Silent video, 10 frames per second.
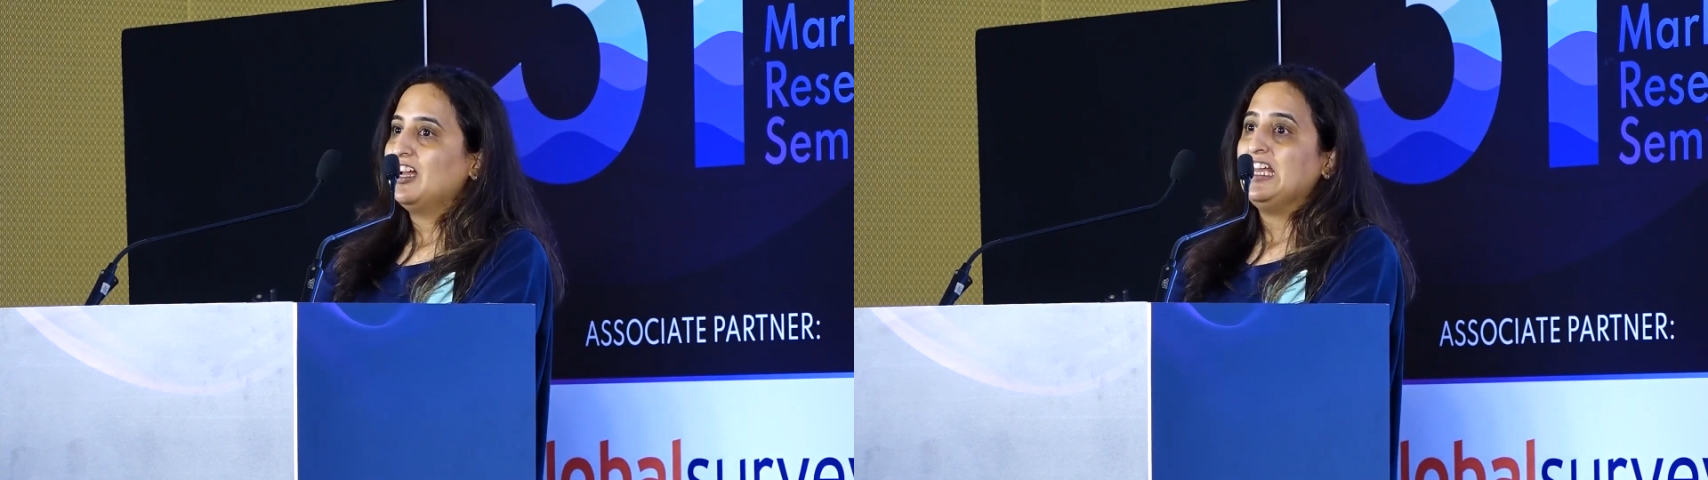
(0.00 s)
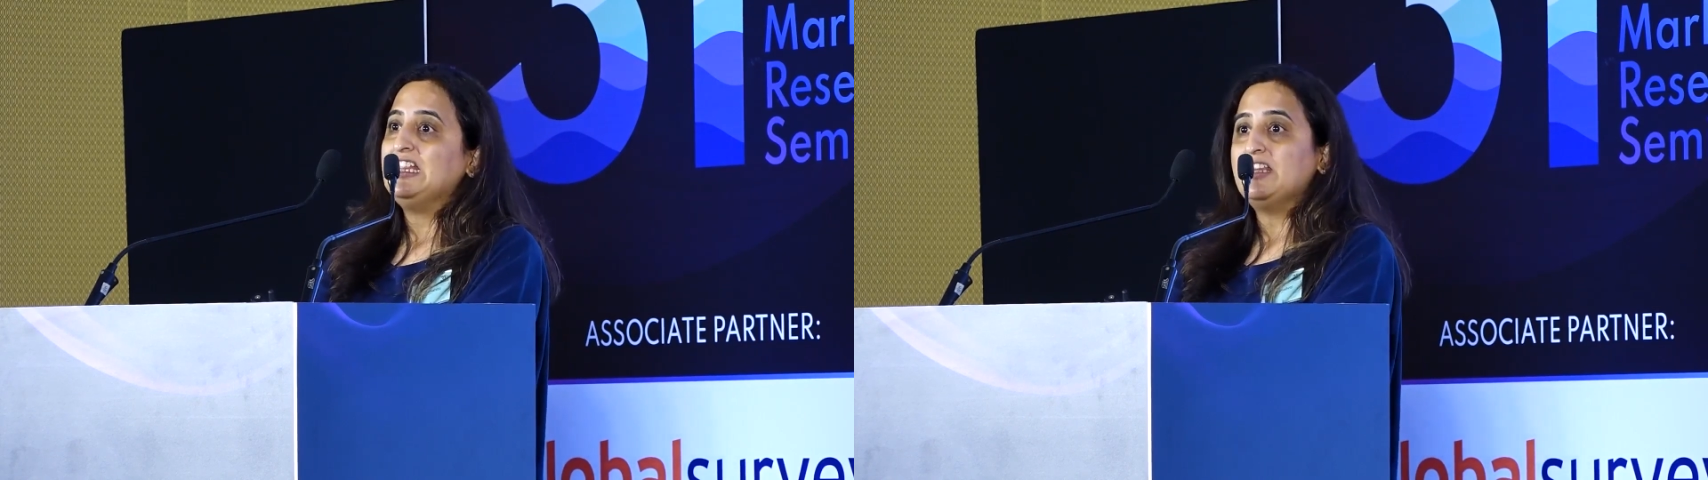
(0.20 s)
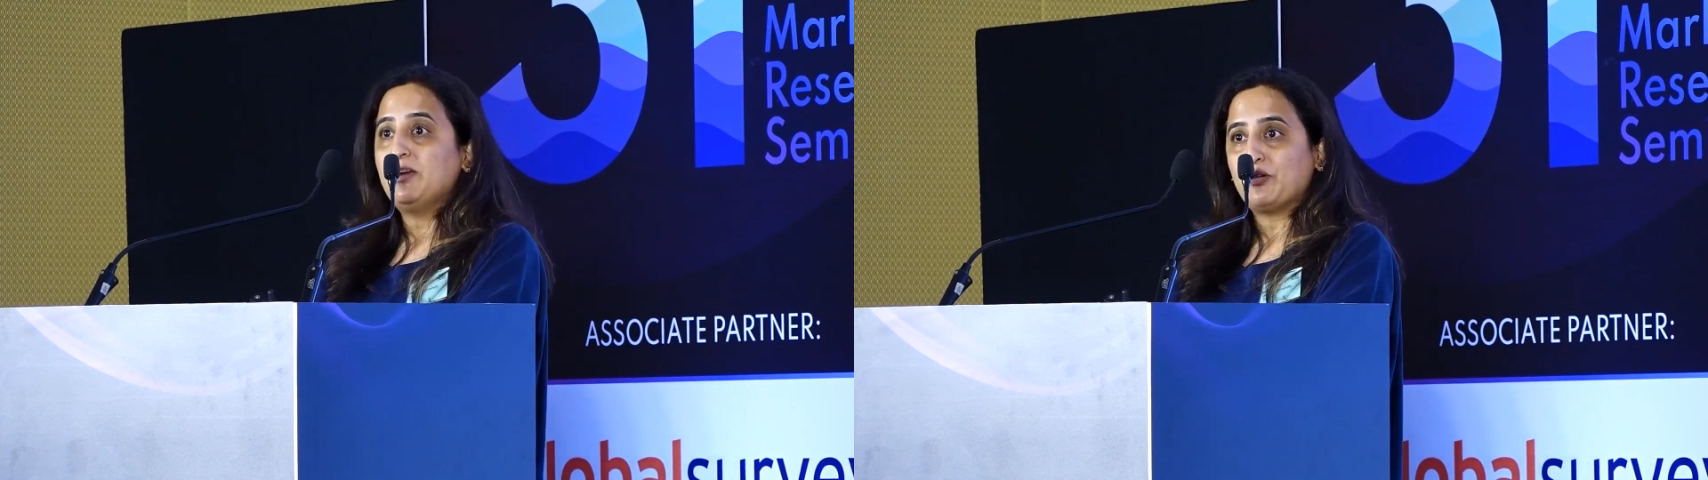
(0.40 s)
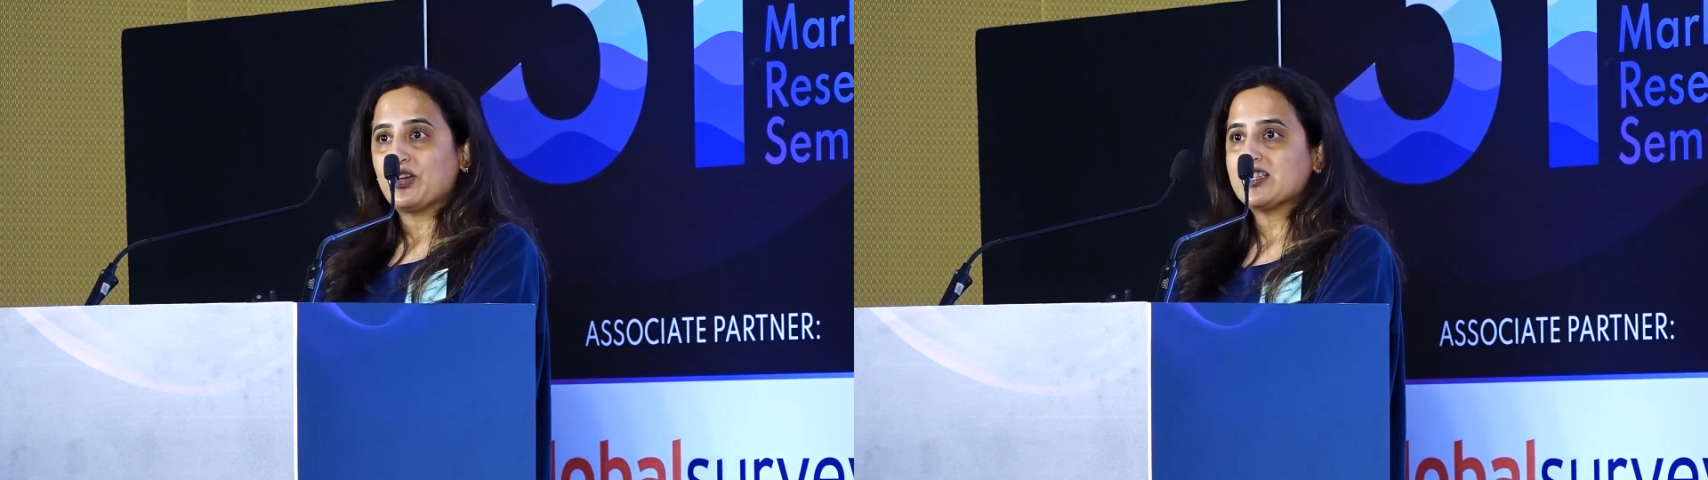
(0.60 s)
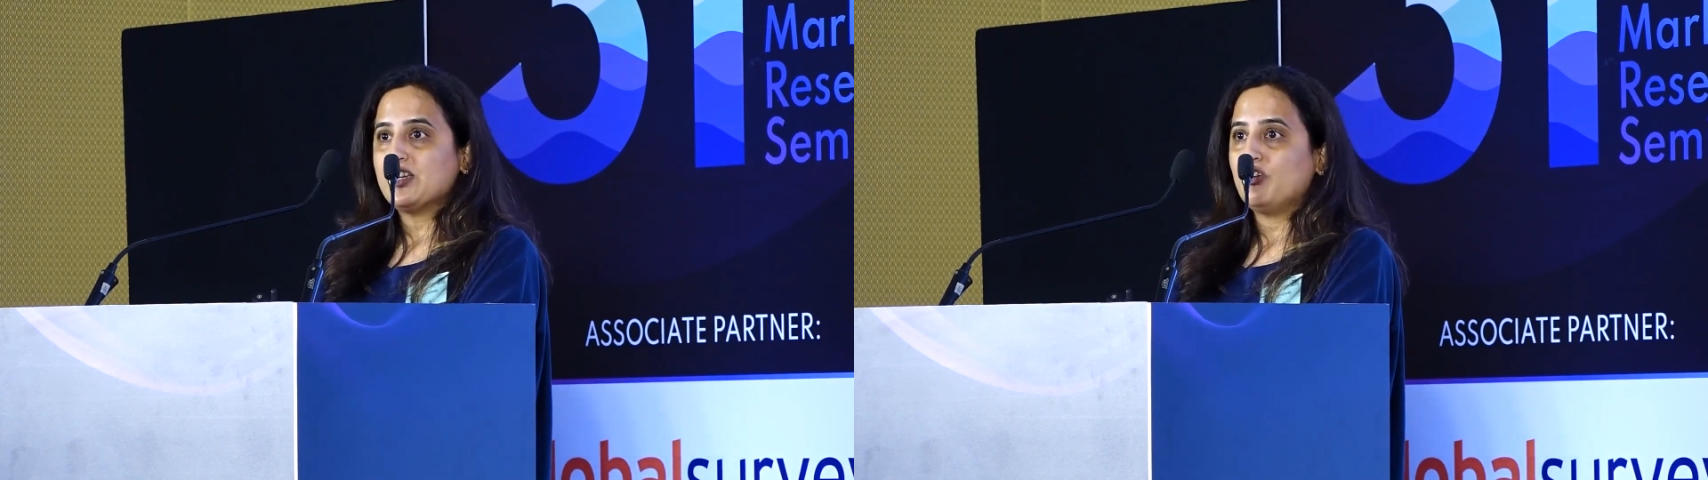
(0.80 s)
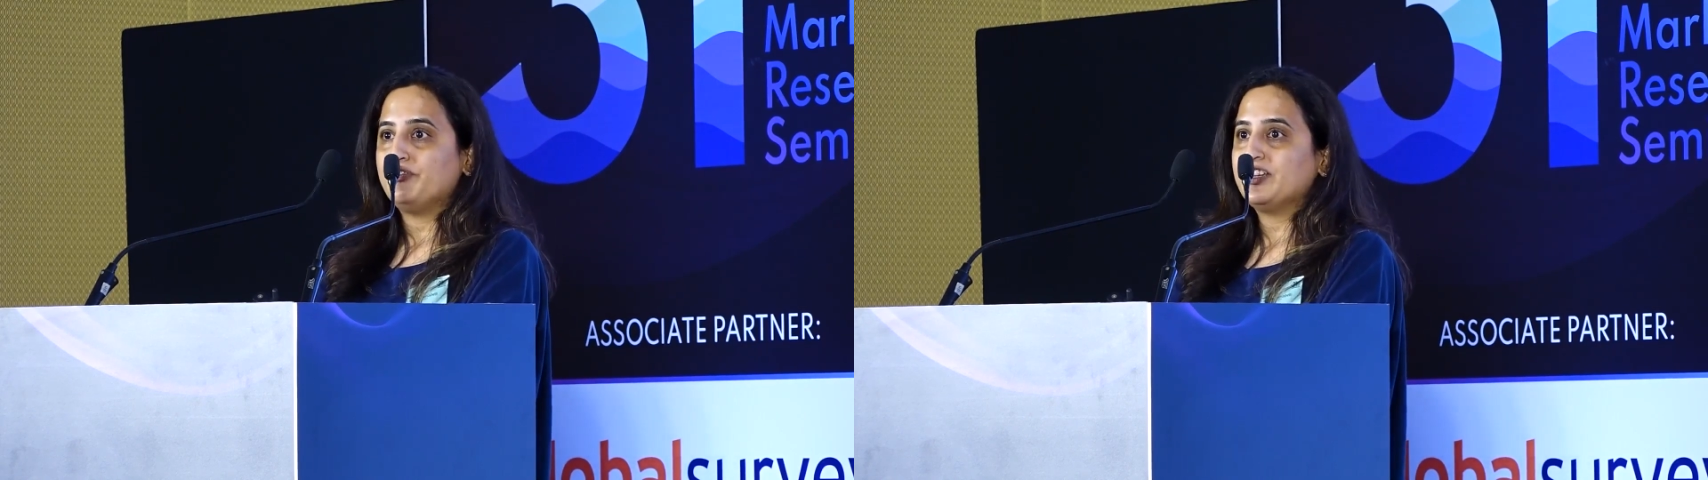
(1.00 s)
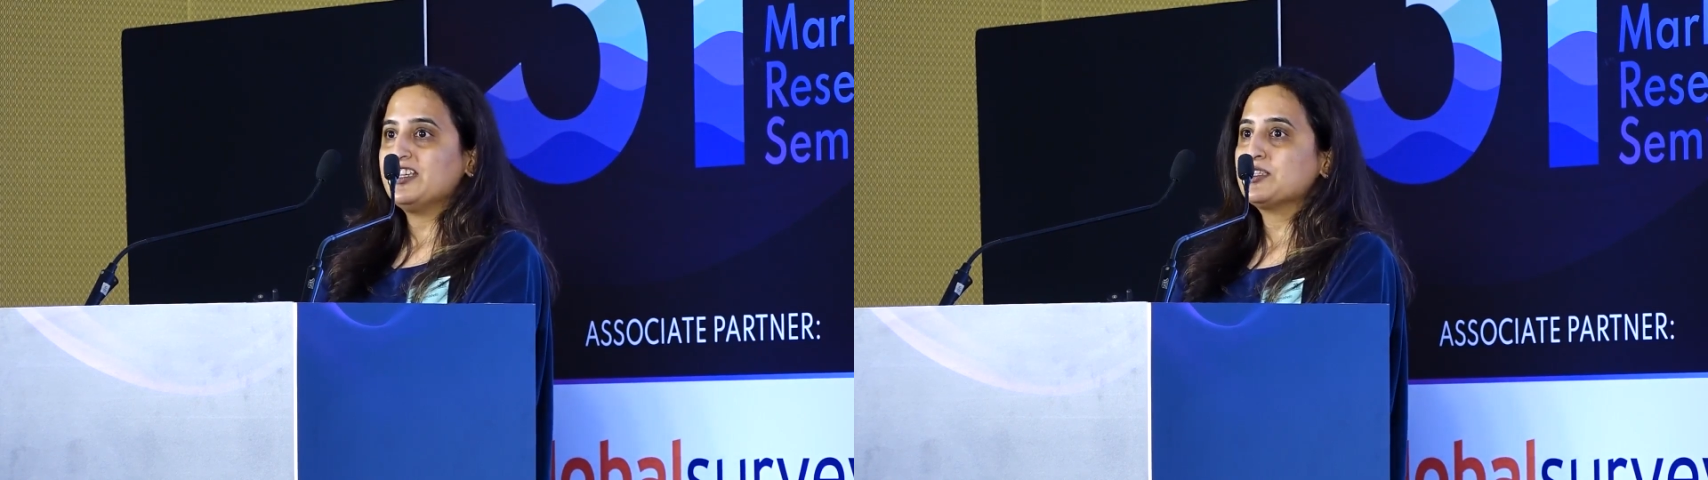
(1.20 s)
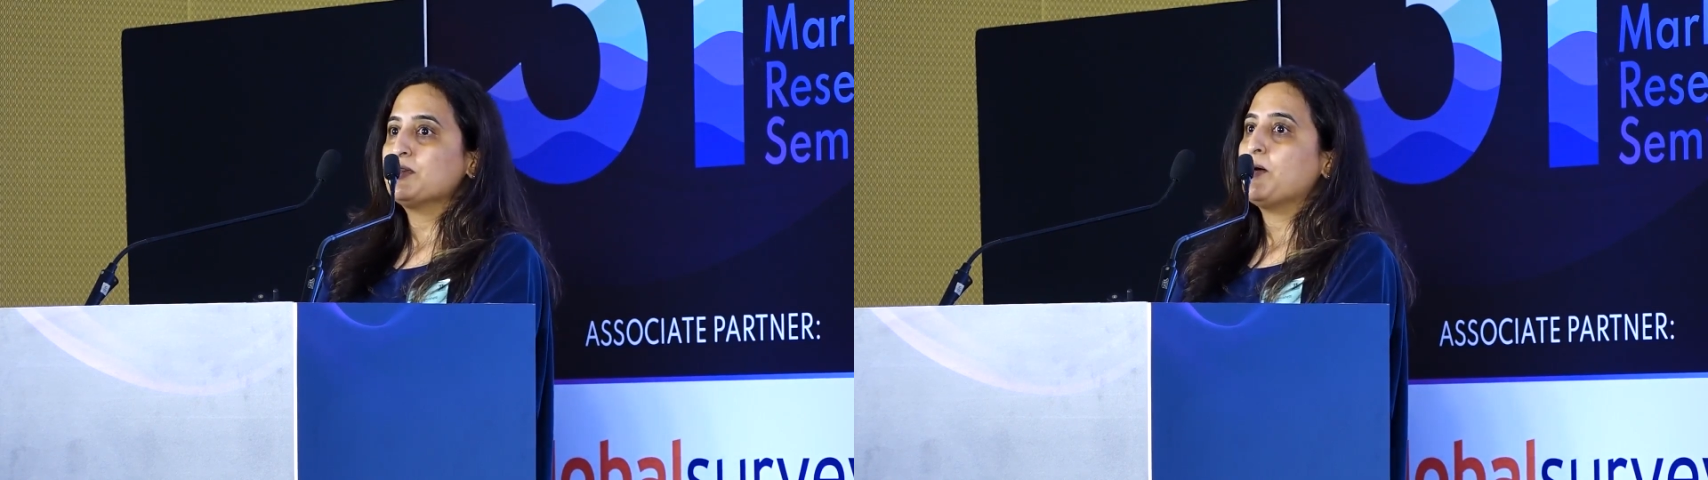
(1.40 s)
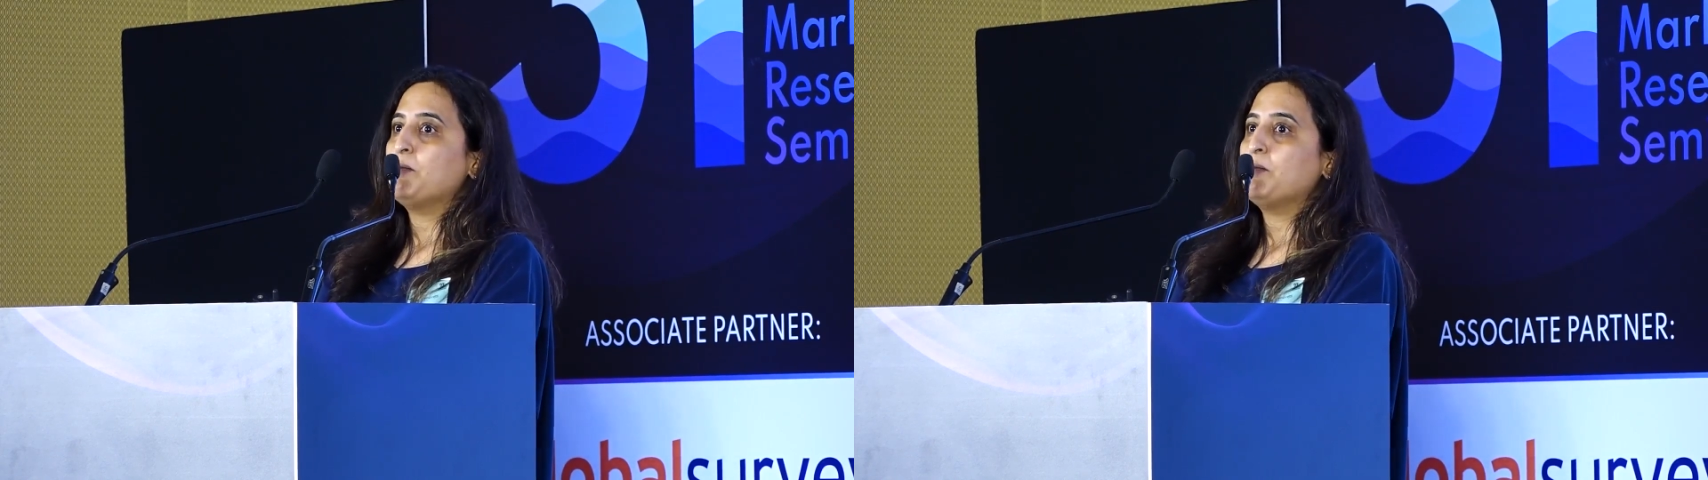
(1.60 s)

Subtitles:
in their products and offerings